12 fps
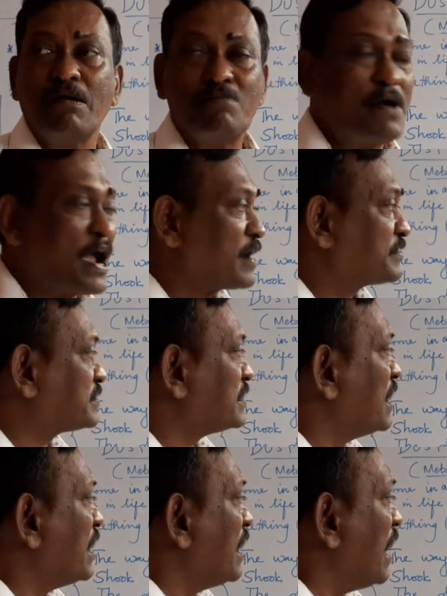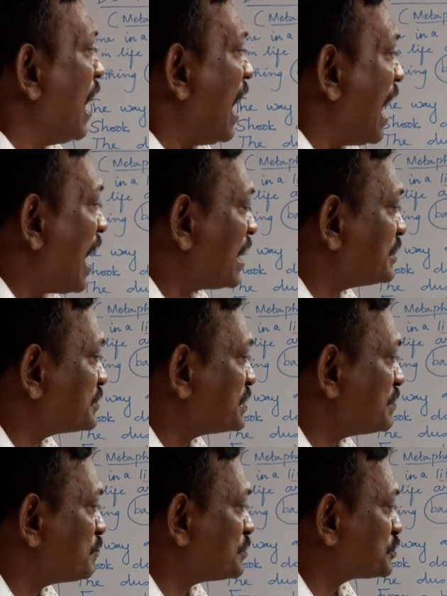But as
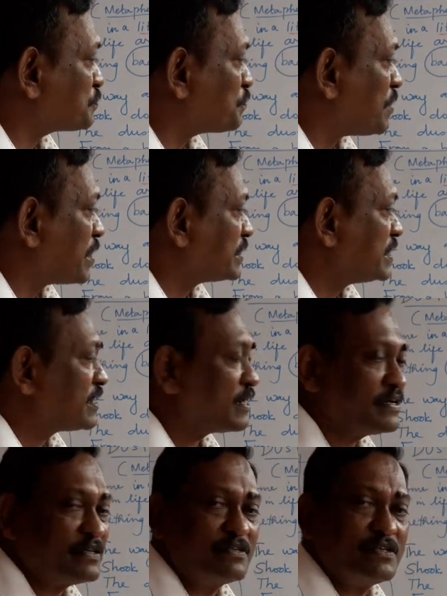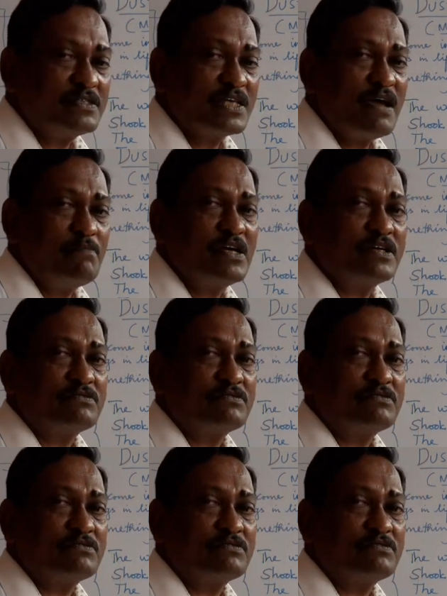he was walking under this hemlock